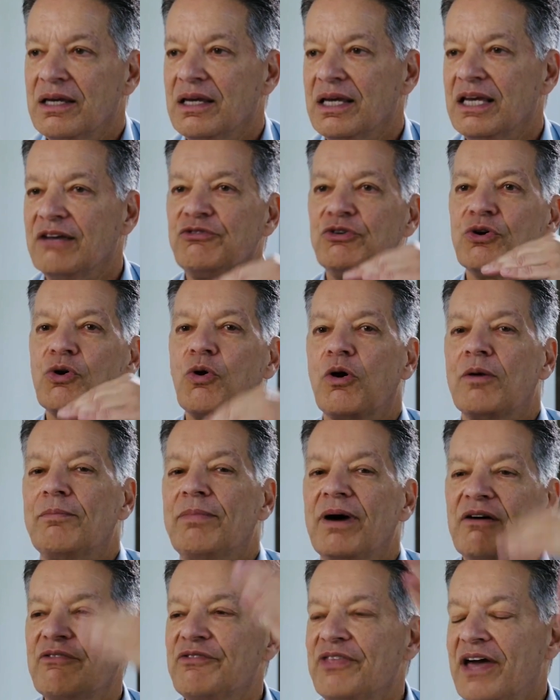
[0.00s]
If you go
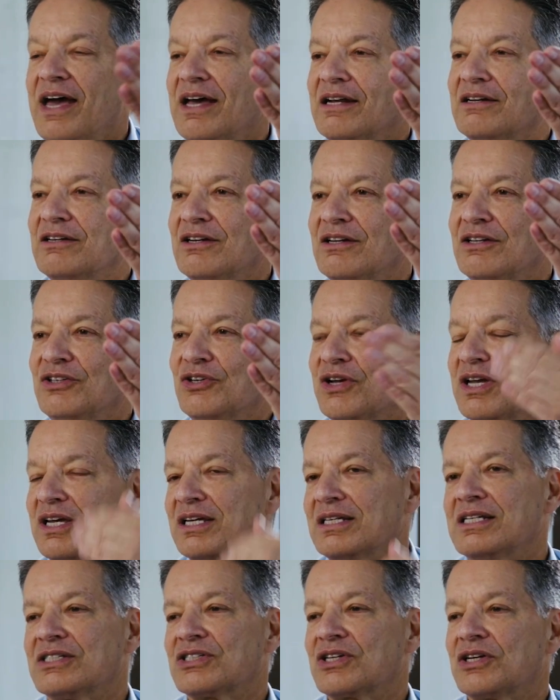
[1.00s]
above that, your
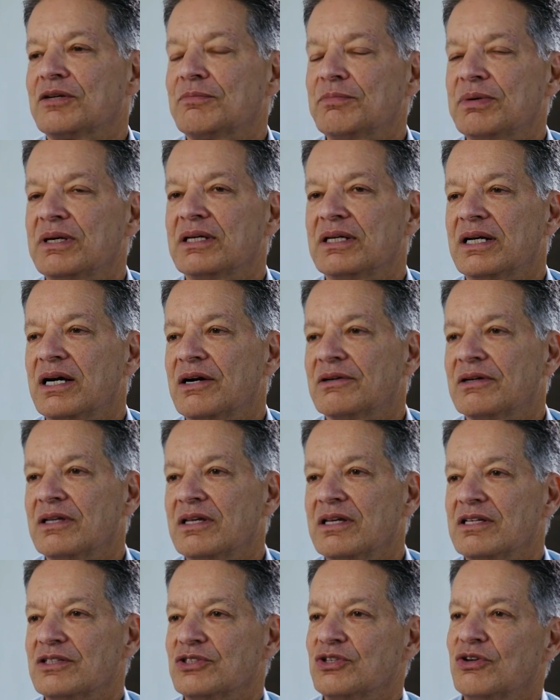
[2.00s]
kidney's going to pee it out.
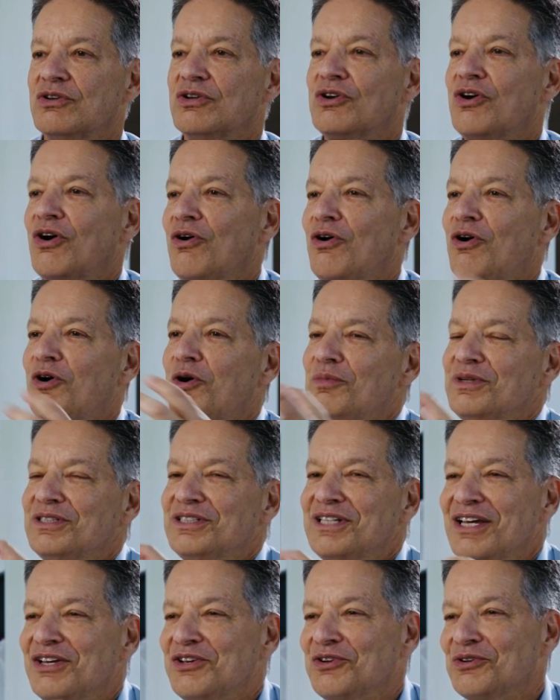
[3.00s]
So you go home and
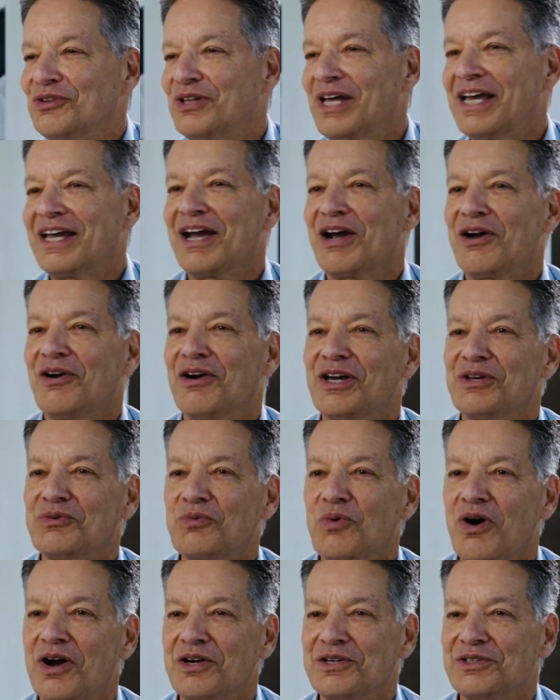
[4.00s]
take your Lake Arrowhead
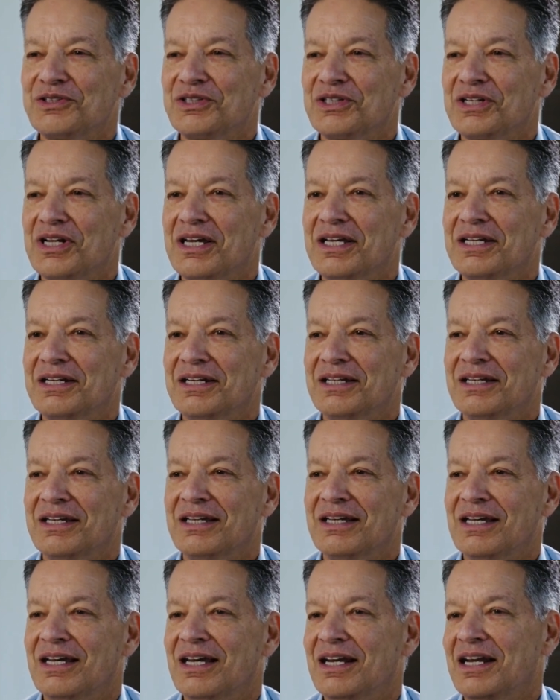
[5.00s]
water tonight,
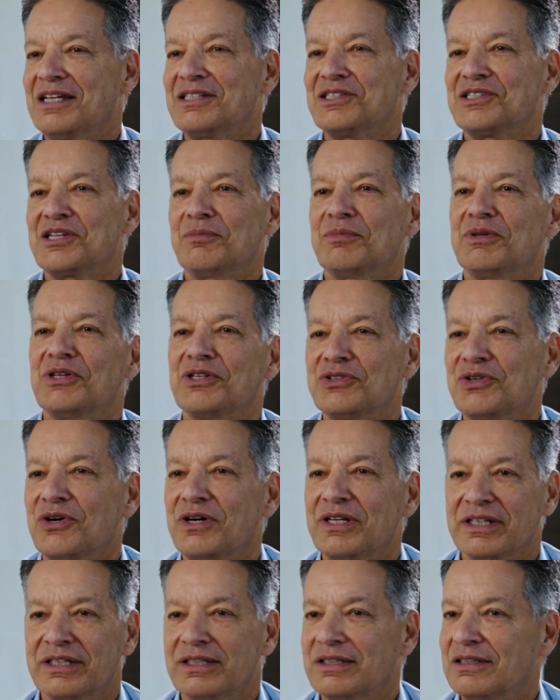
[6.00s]
it ends up in the
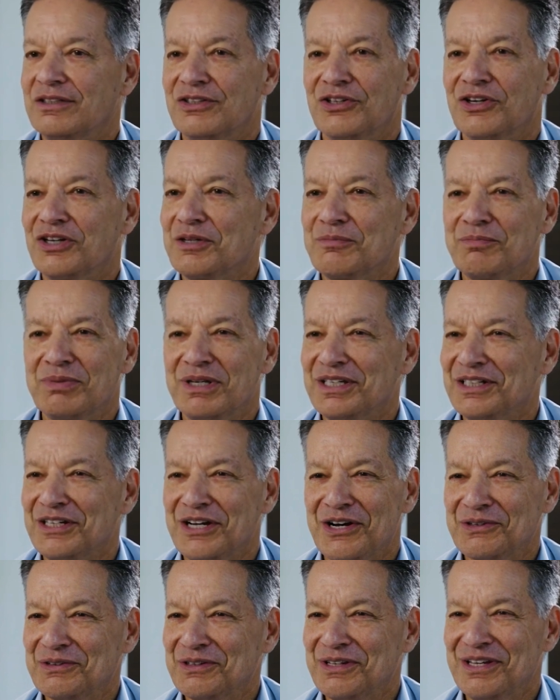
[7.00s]
toilet. You're going to pee it
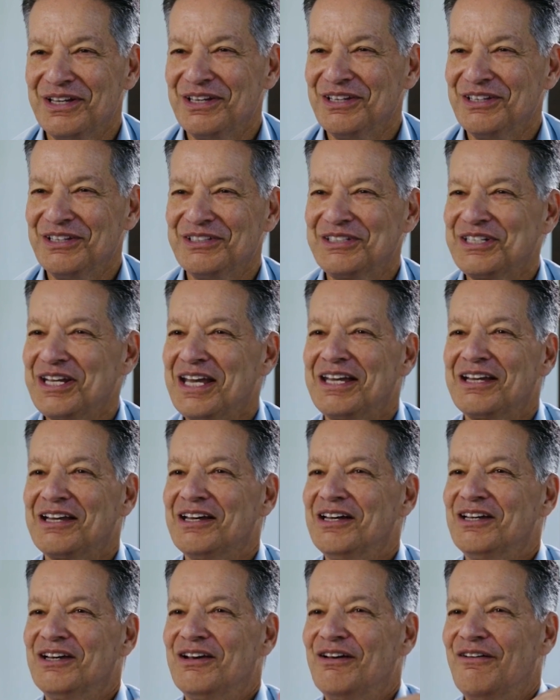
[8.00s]
out. You take
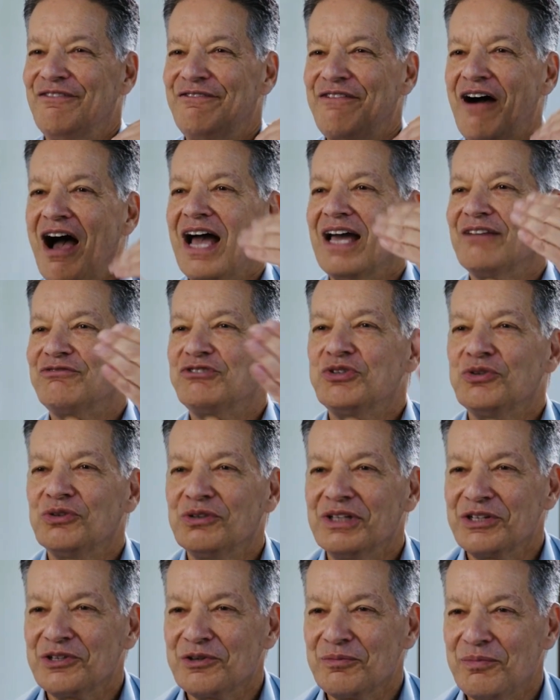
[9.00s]
5
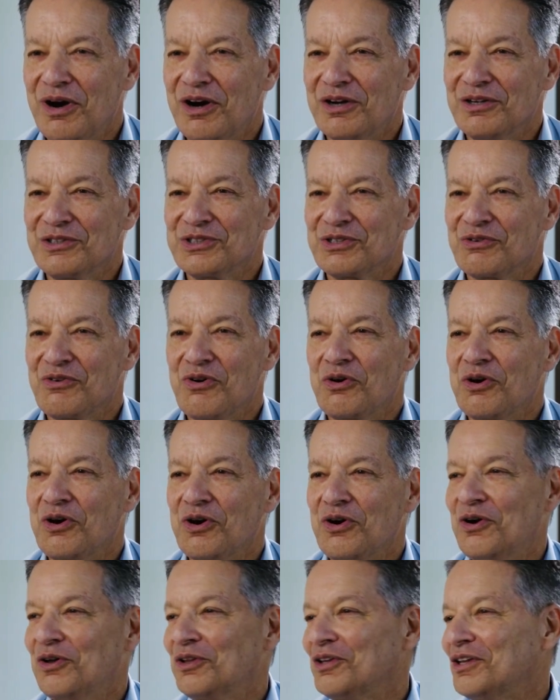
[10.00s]
2-liter bottles of
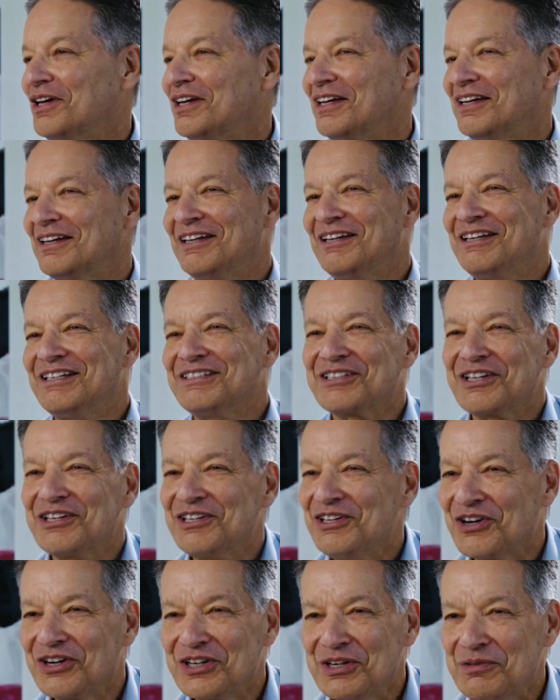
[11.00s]
Coca-Cola,
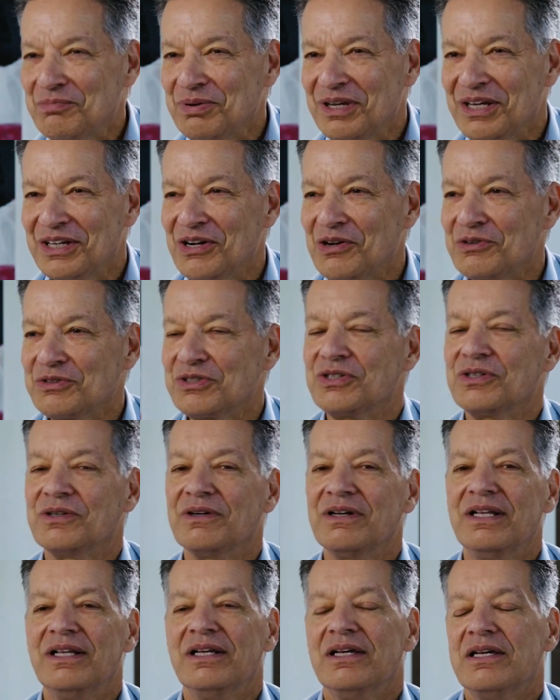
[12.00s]
you're going to pee it out too.
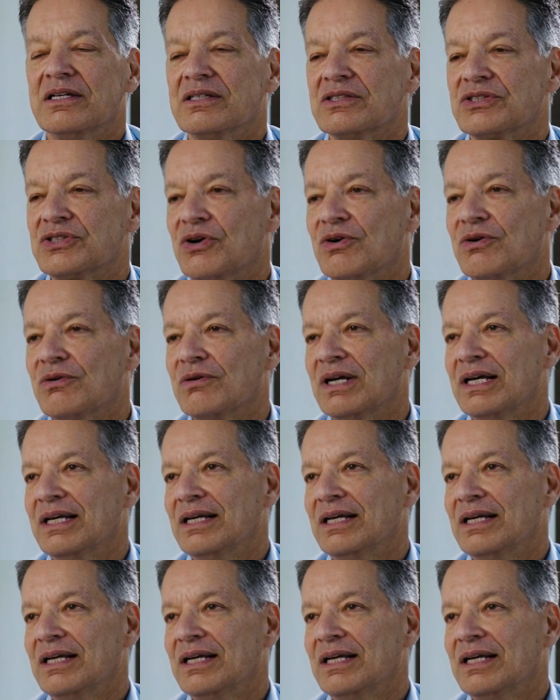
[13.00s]
So